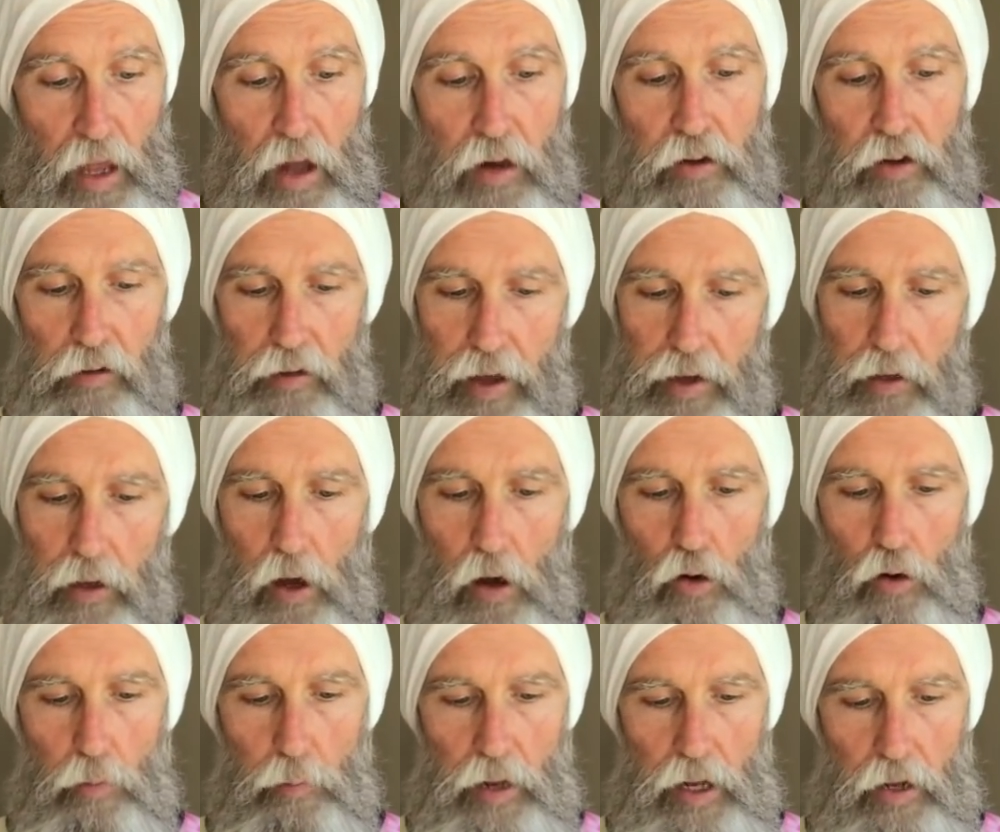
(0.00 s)
To let
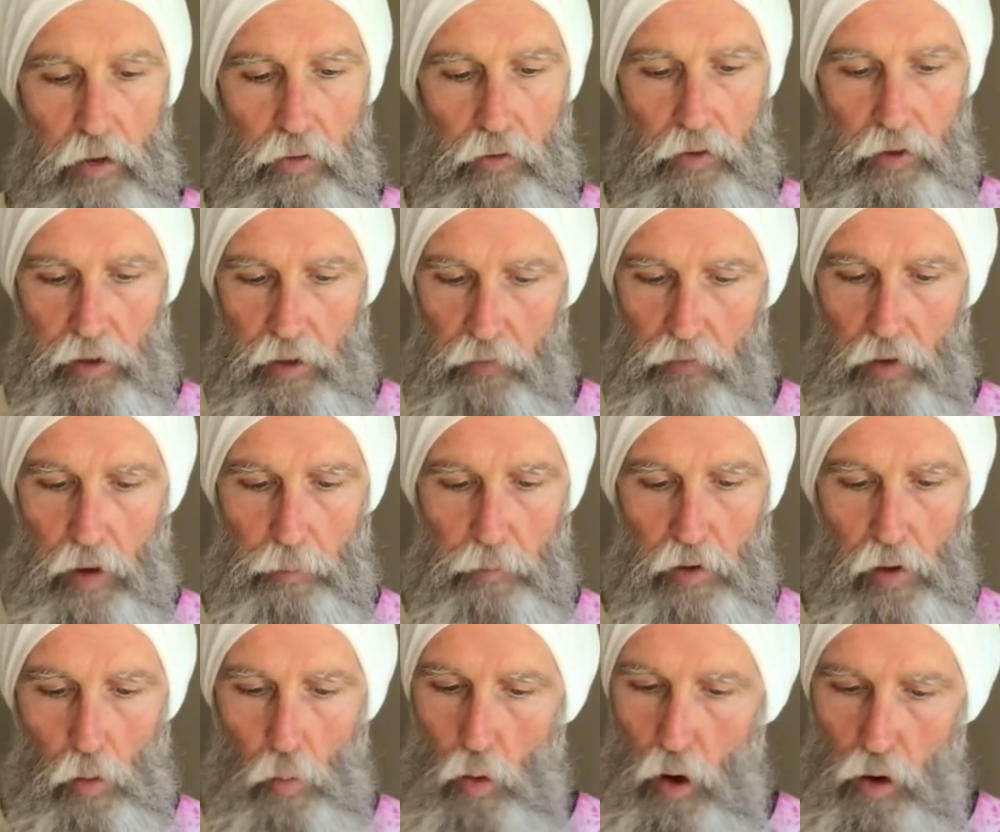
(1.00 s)
go means to give up
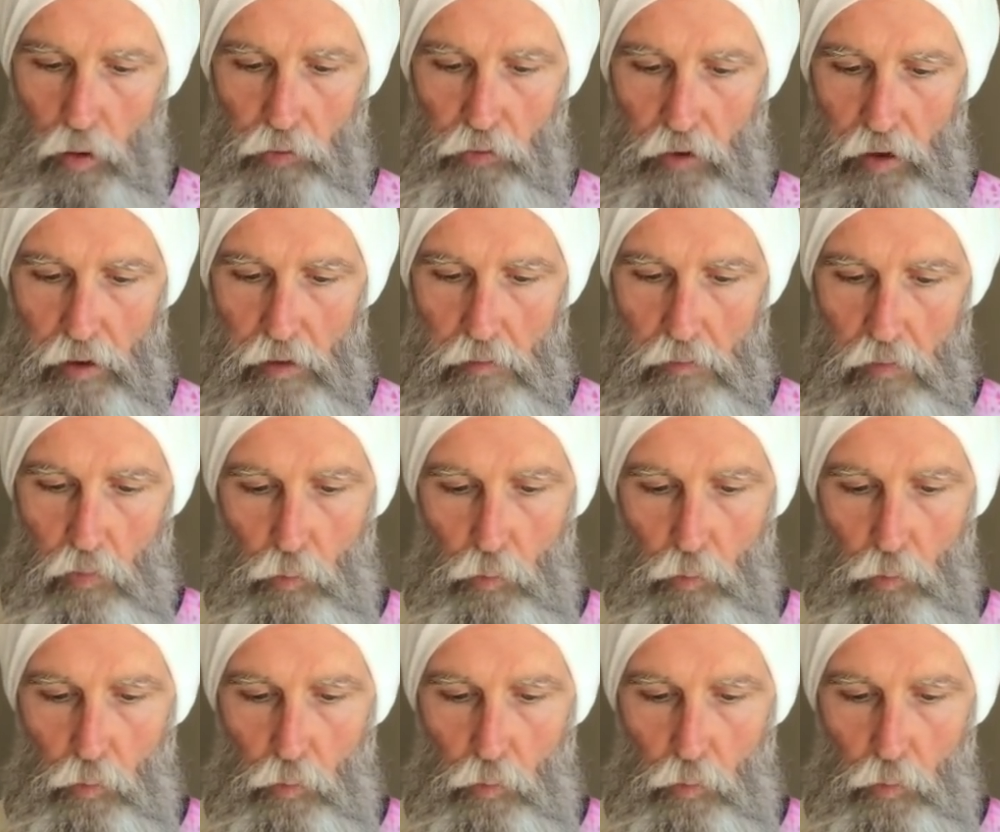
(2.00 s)
coercing,